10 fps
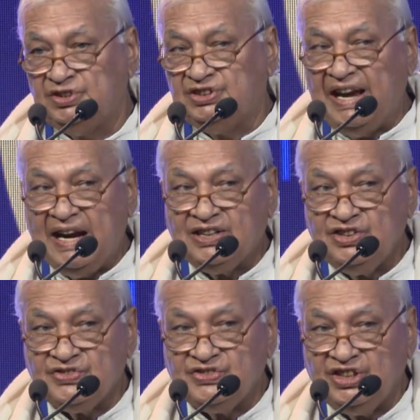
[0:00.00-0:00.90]
That
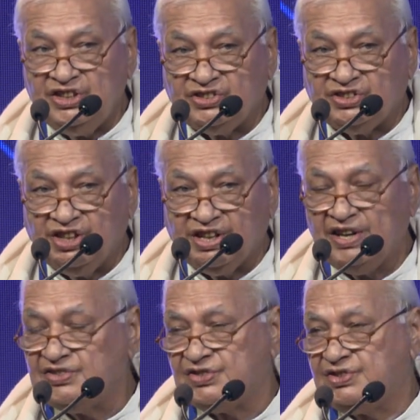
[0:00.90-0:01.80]
is the
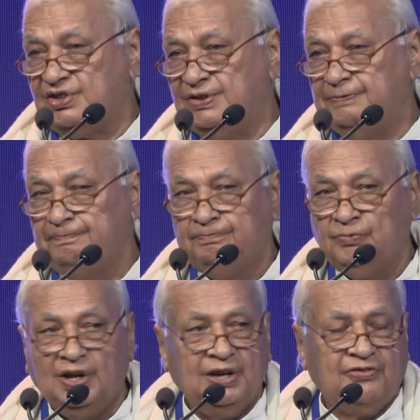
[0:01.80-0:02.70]
thrust.
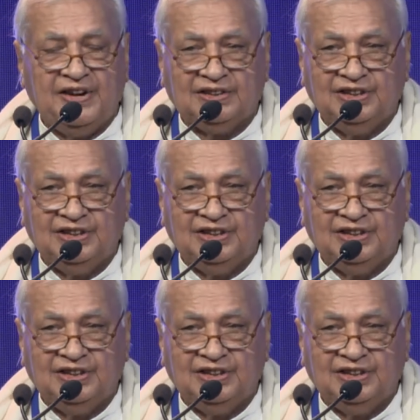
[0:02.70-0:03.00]
In fact,